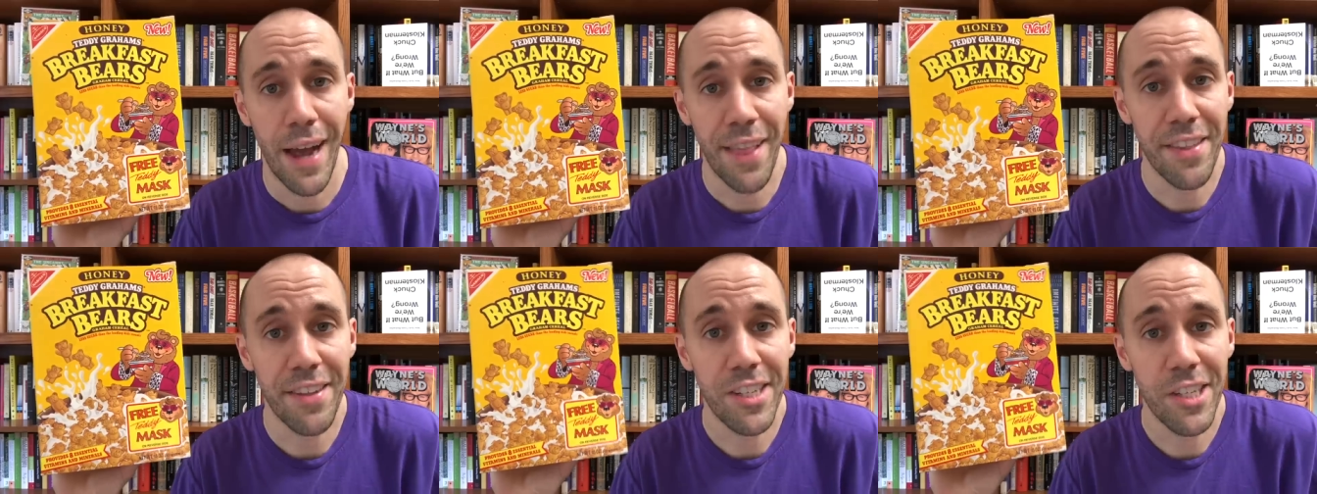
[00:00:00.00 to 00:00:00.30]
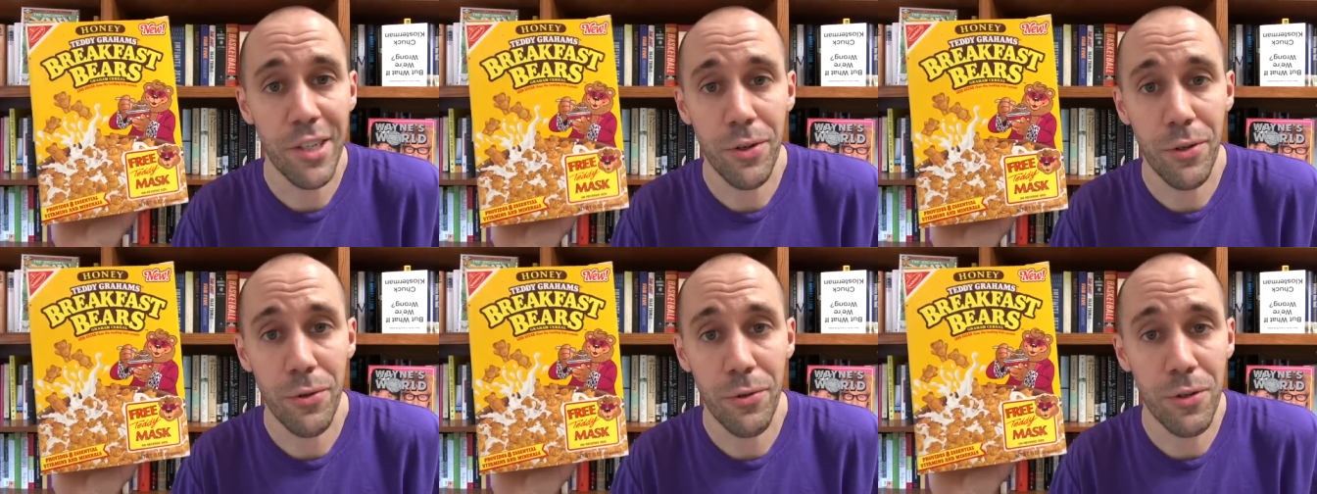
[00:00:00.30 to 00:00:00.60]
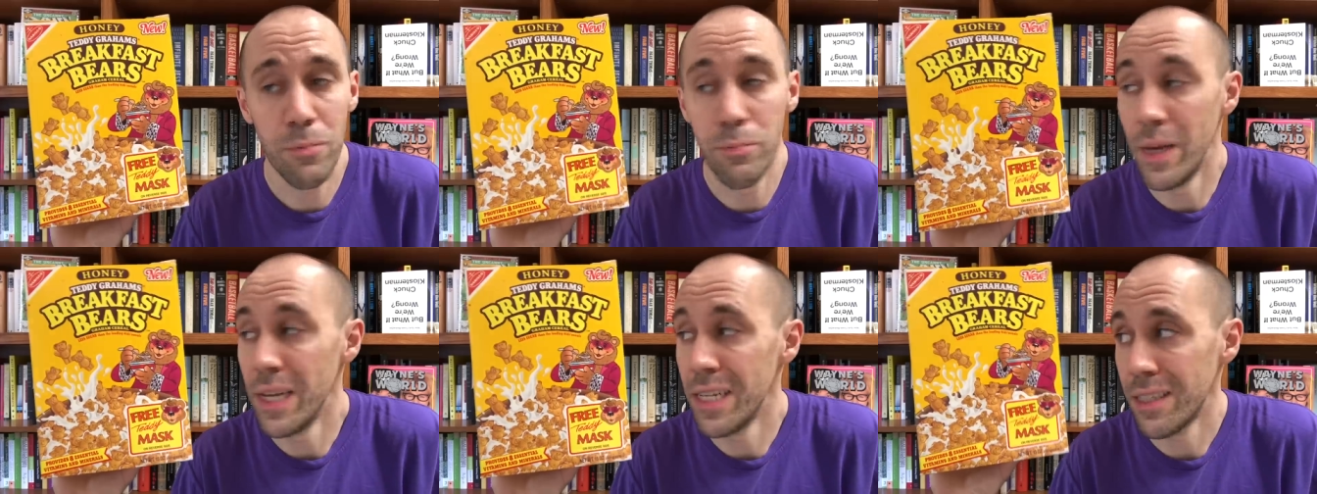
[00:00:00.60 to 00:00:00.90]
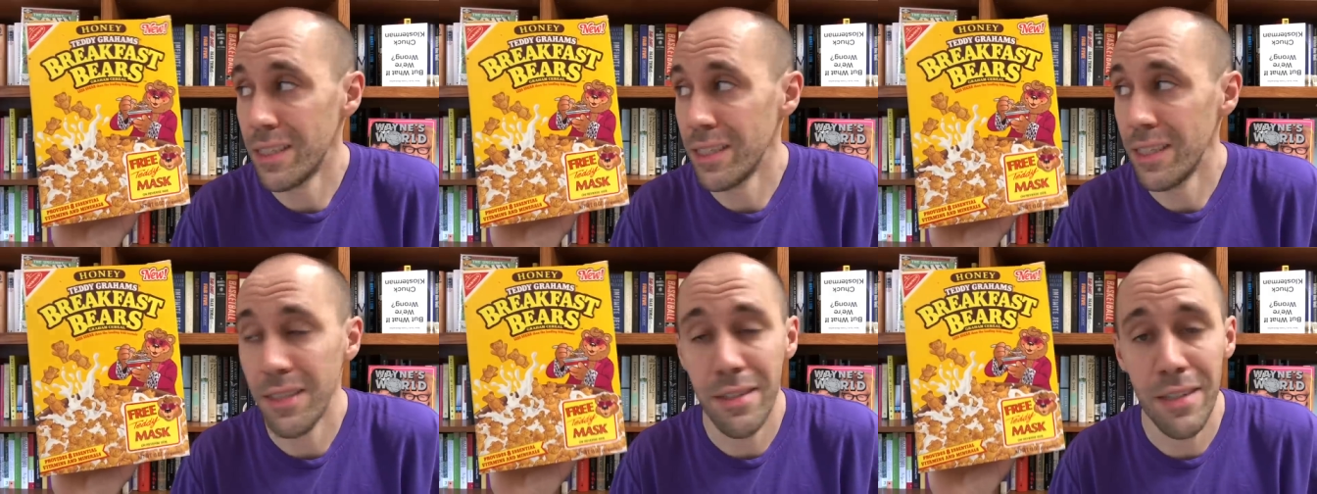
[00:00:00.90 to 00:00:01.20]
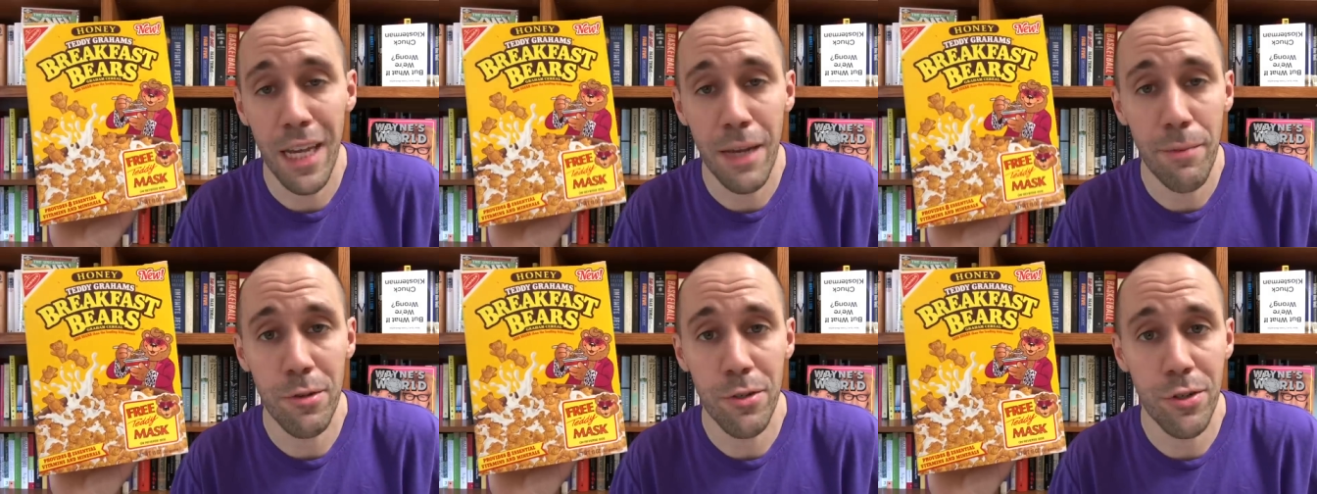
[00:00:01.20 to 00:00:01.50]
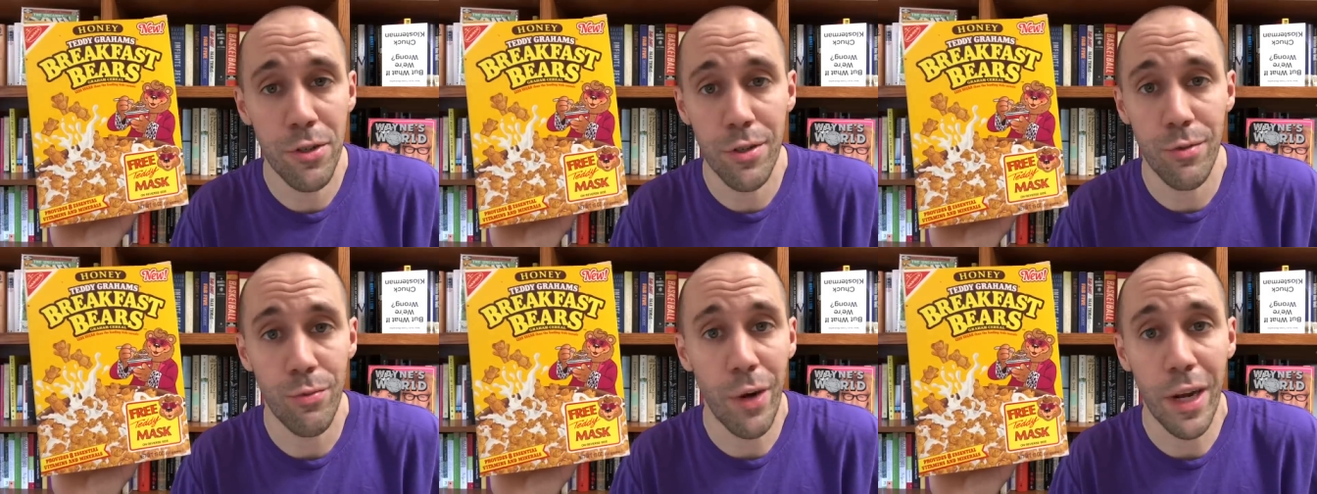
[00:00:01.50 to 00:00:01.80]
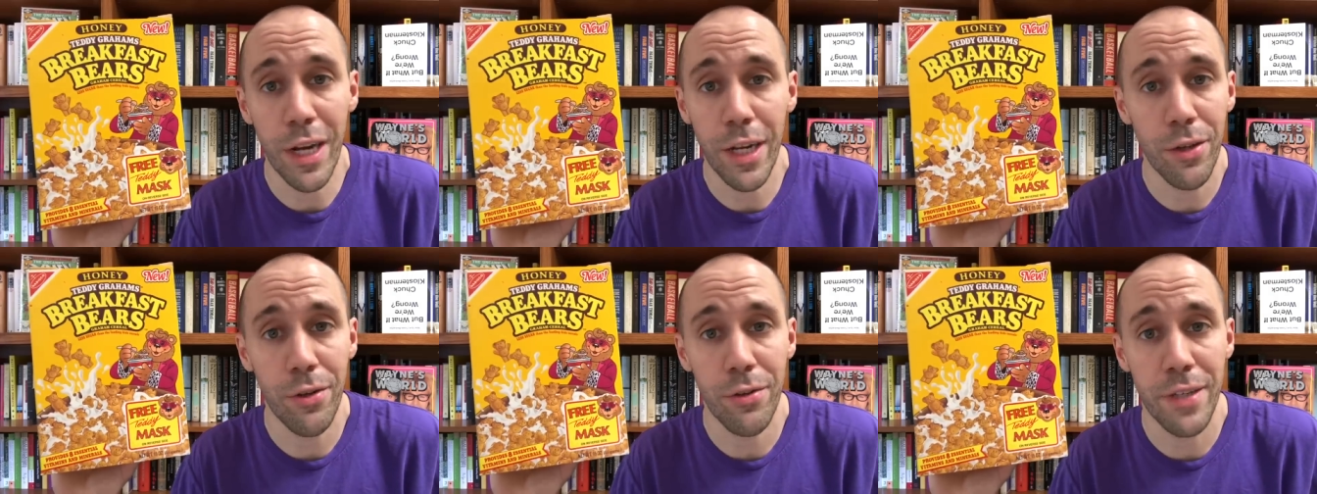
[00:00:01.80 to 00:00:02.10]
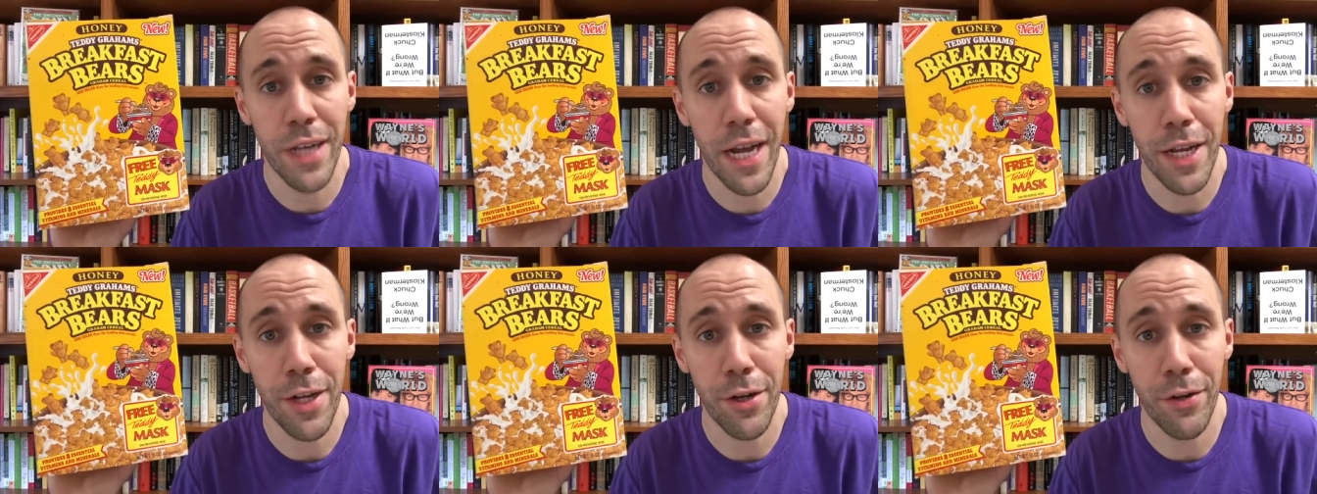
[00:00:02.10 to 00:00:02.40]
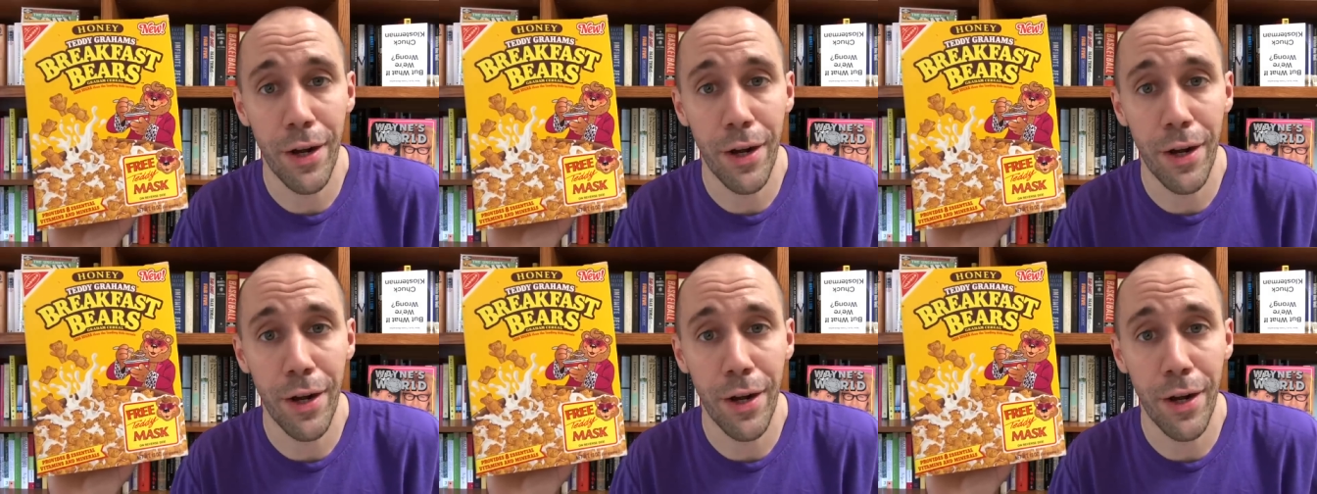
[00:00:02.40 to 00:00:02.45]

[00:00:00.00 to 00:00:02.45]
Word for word: And the cereal was basically the same as just regular Teddy